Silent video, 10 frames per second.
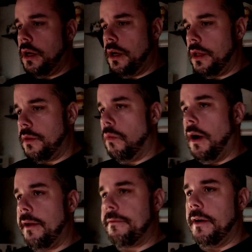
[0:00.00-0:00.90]
uh, the
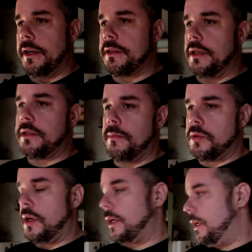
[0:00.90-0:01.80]
Wi-Fi system
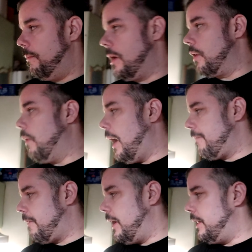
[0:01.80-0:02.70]
so I can get better
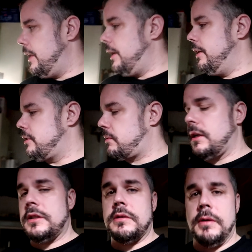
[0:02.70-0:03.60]
Wi-Fi in the house
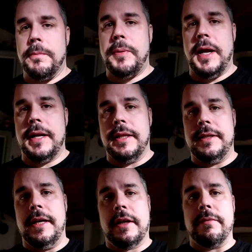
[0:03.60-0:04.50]
because it's a real pain in the
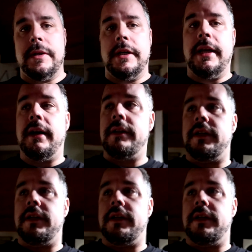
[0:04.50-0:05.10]
dick when you're down